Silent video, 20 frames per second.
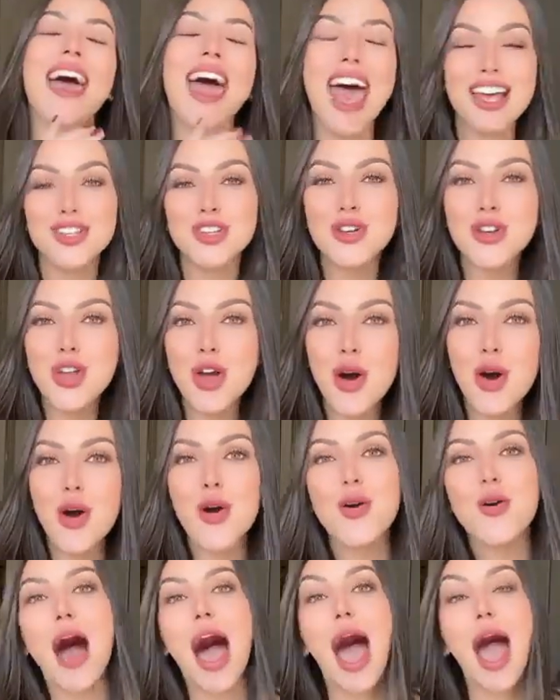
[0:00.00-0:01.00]
As you
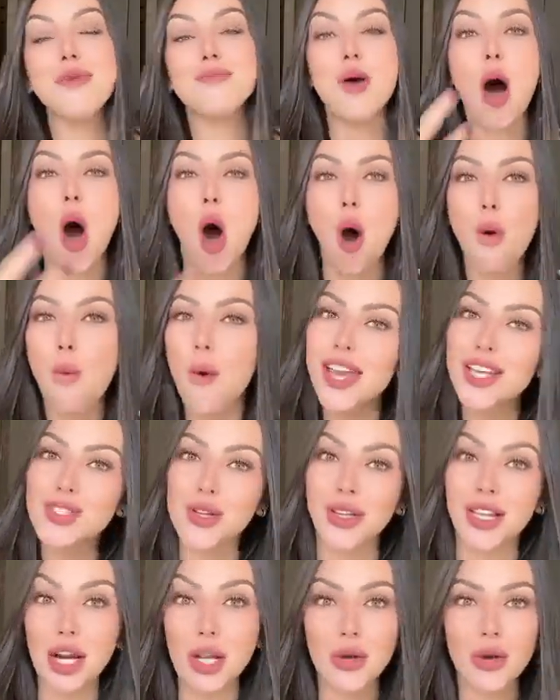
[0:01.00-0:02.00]
know, I'm always
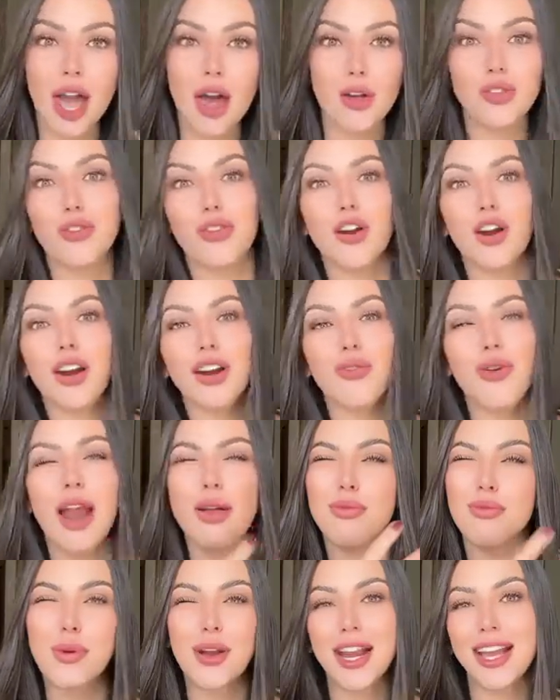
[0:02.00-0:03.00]
on the lookout for
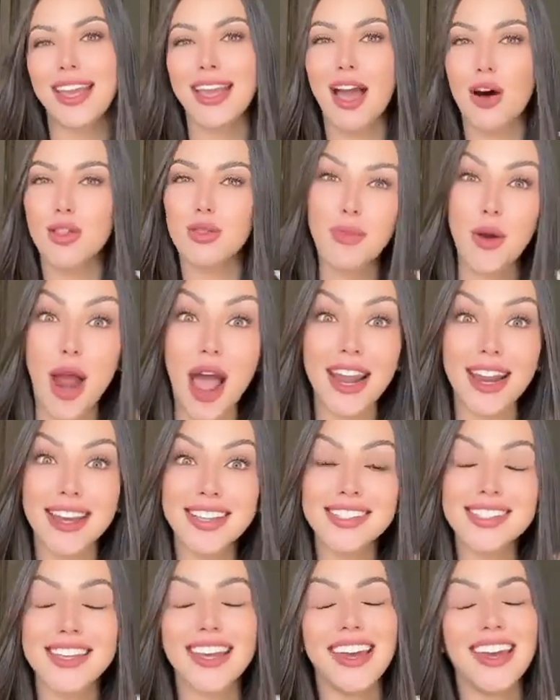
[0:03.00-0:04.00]
groundbreaking health products,